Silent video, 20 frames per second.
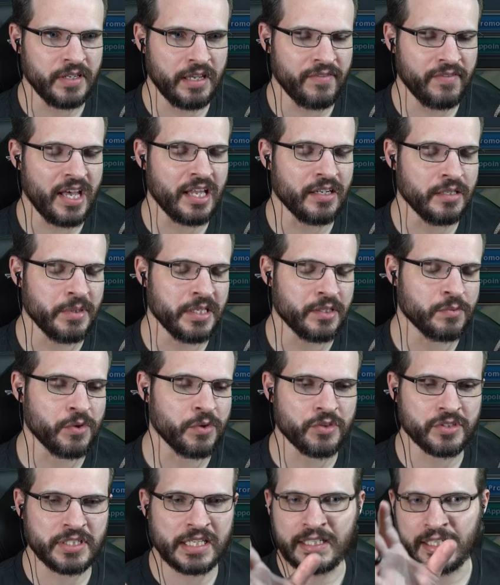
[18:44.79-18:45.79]
element where
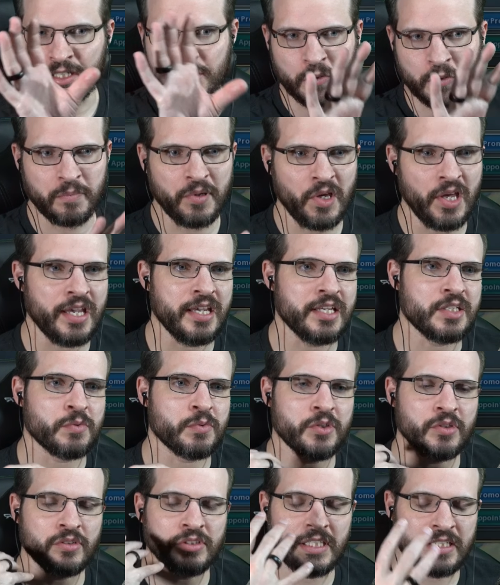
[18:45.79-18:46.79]
there's like an extra page where
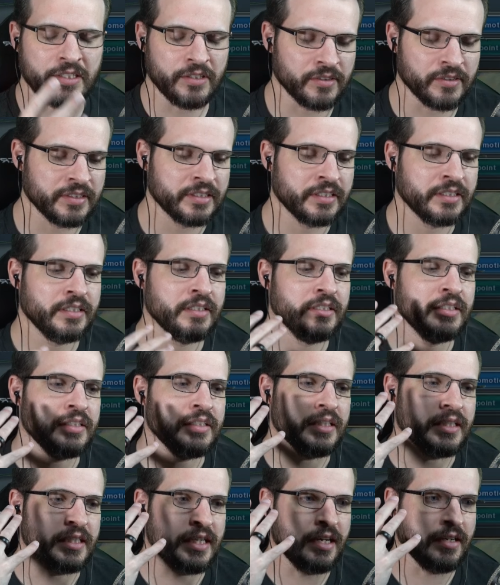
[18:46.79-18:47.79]
your leader
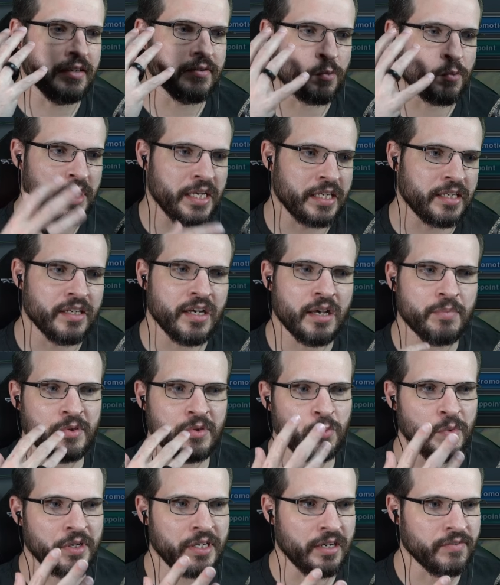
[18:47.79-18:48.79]
can kind of rank up and
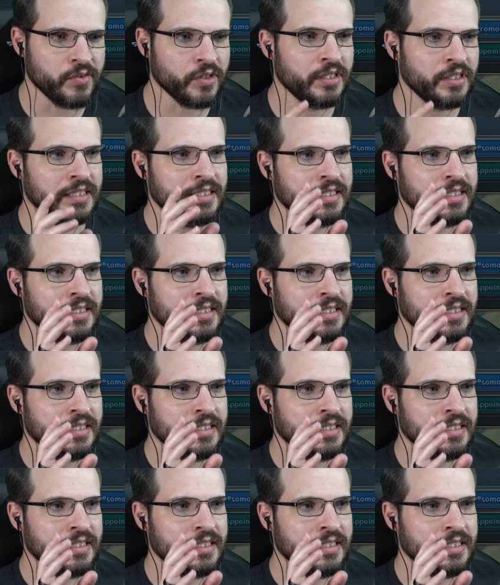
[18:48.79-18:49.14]
whatever.